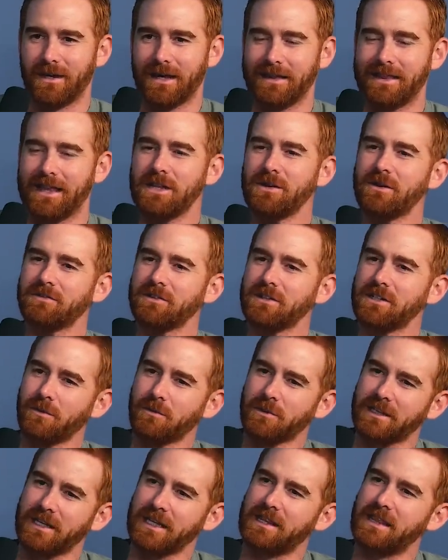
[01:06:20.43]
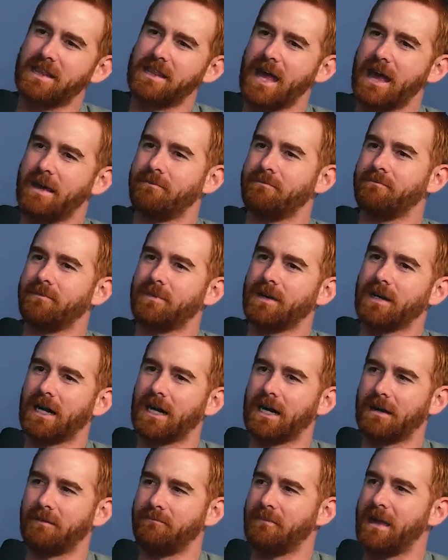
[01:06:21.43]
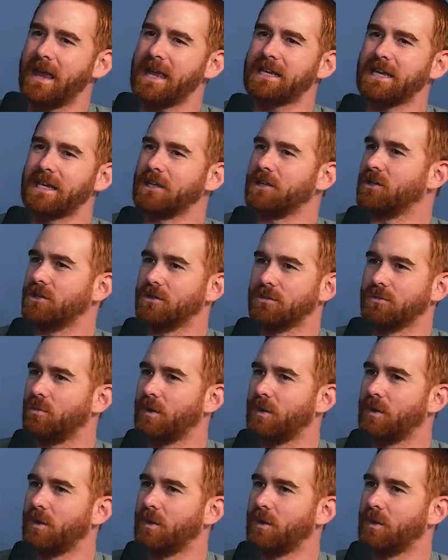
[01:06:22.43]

then you have to deal with like them making you,